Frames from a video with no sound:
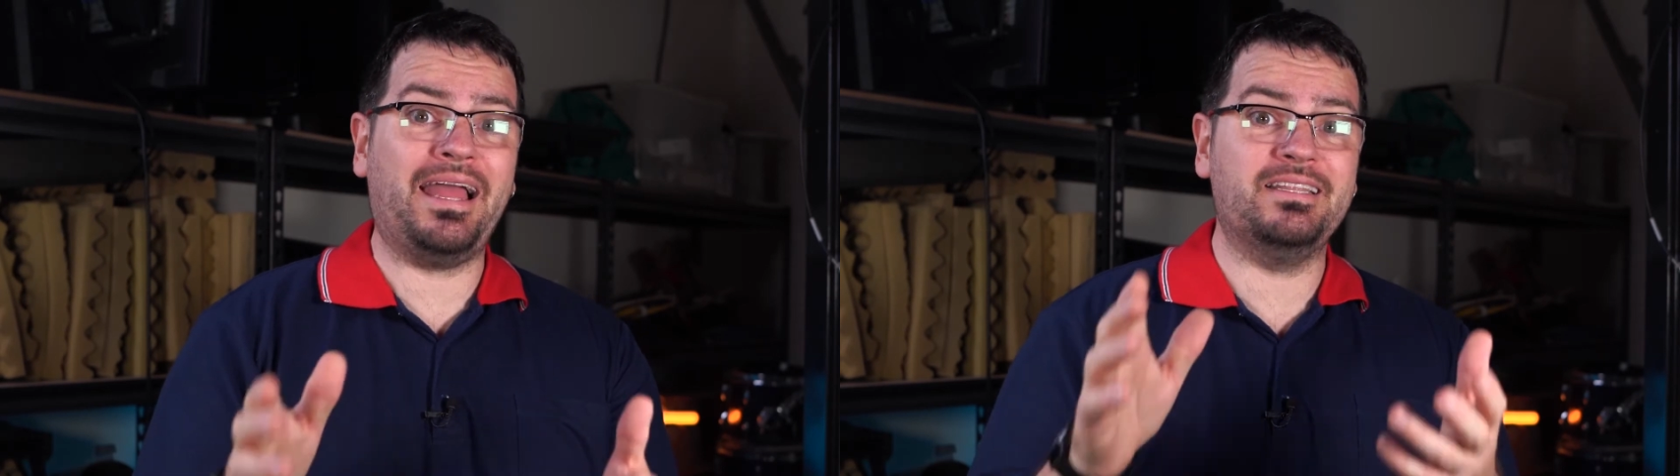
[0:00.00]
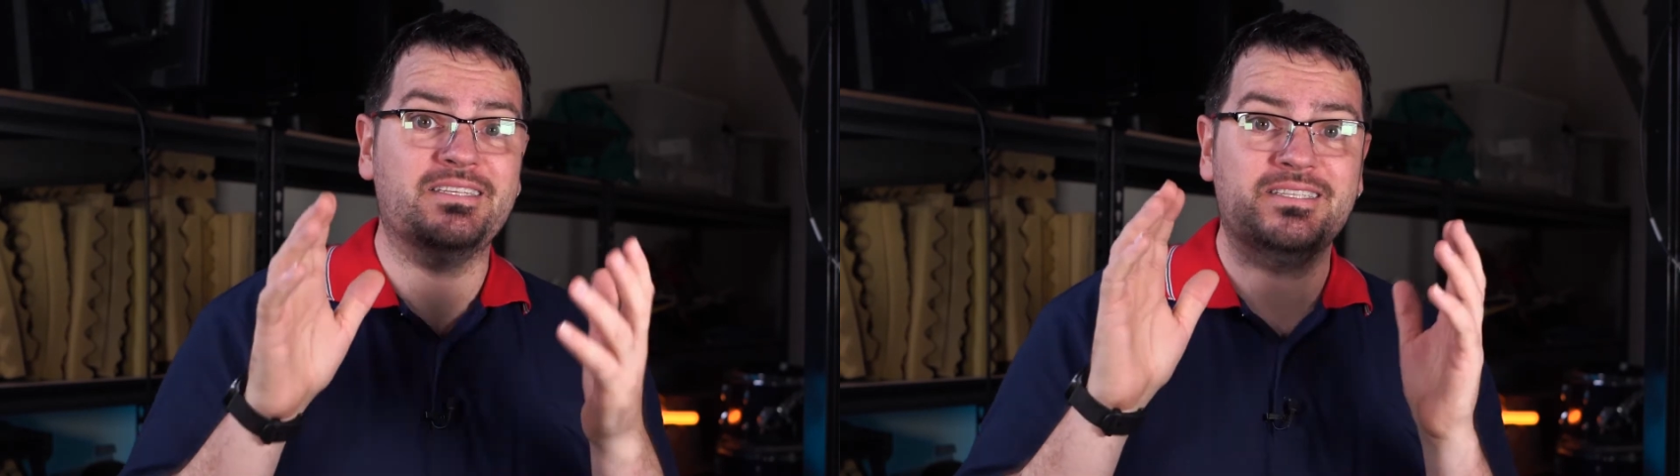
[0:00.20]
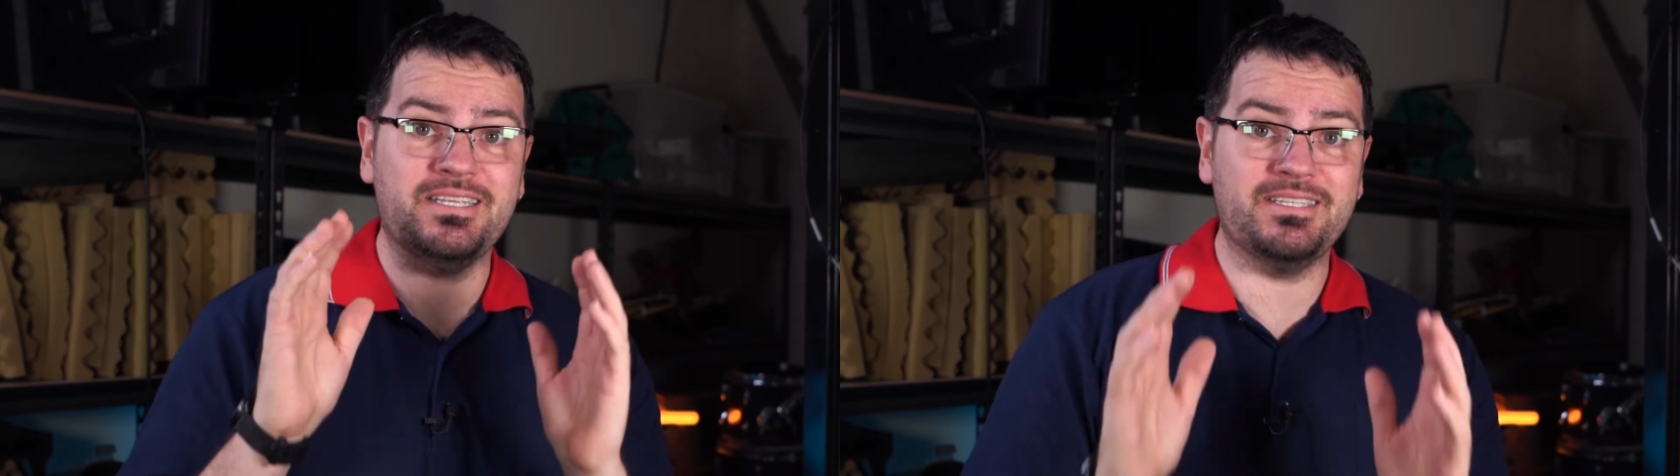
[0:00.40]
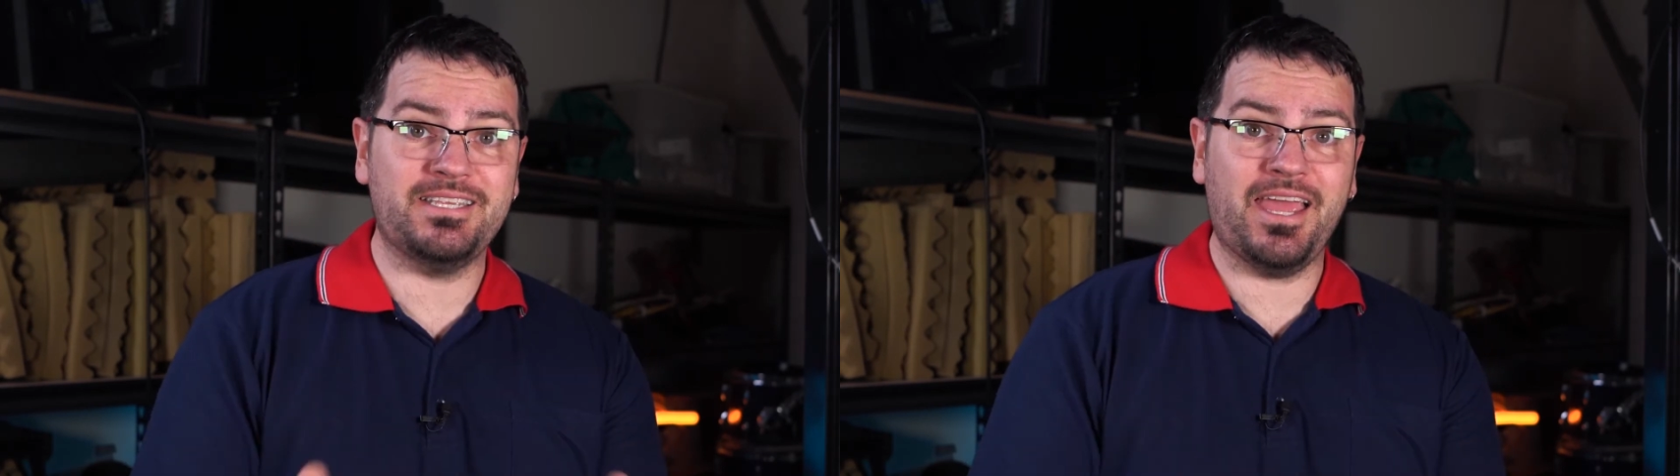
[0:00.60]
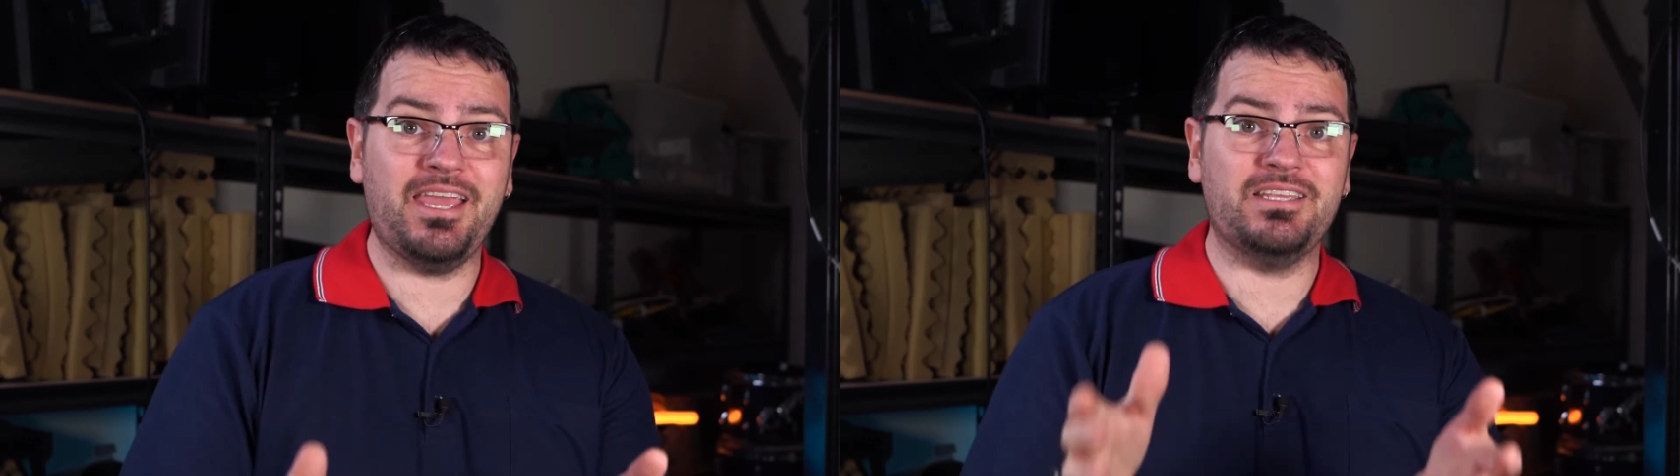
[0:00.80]
and
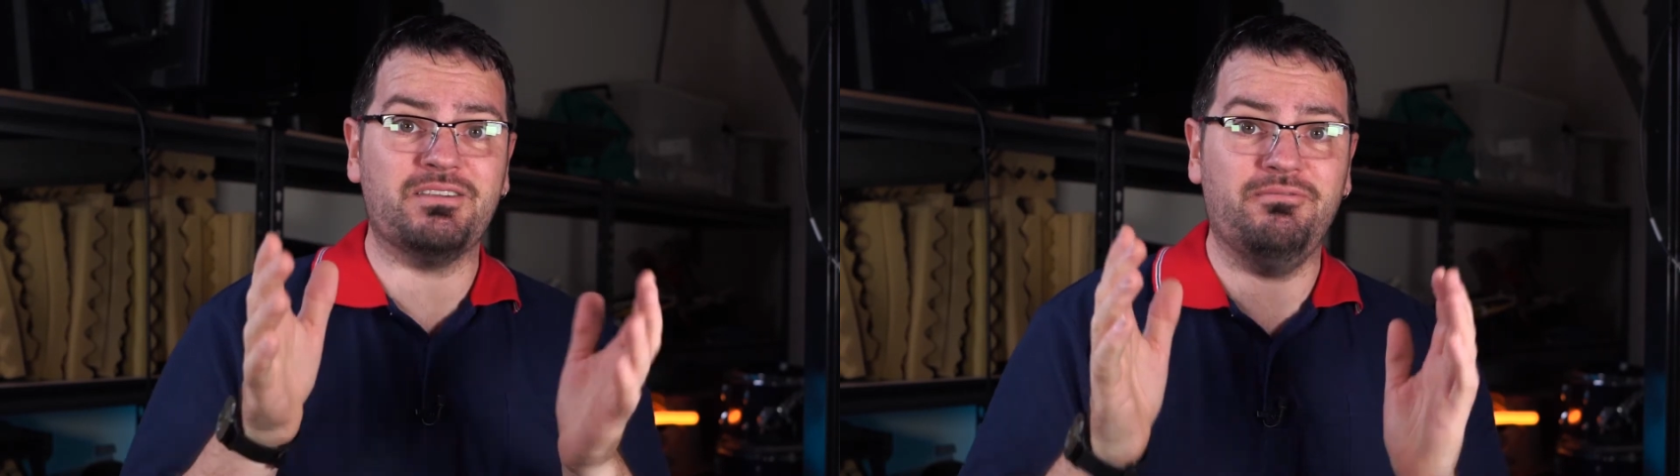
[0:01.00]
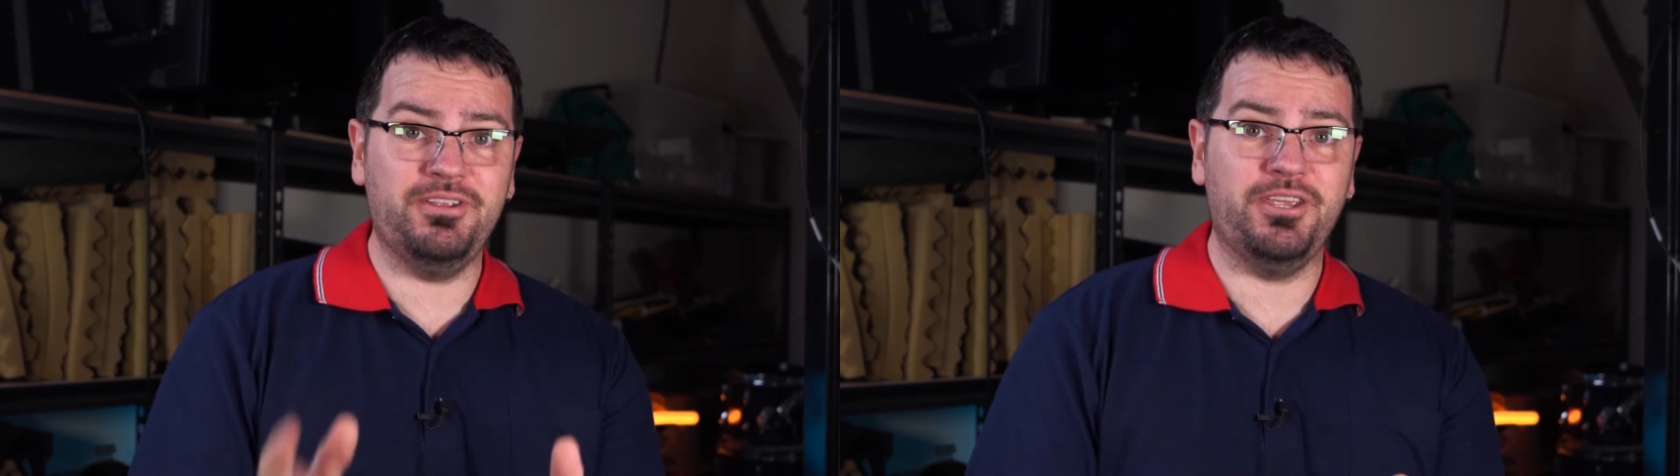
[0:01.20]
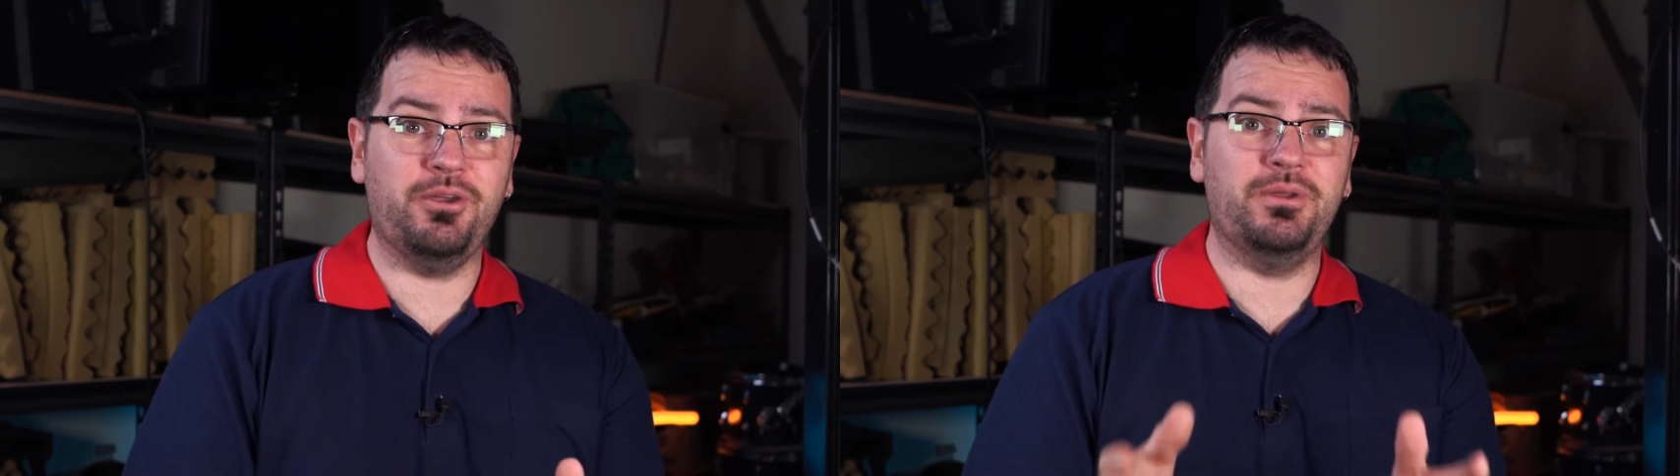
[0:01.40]
today's video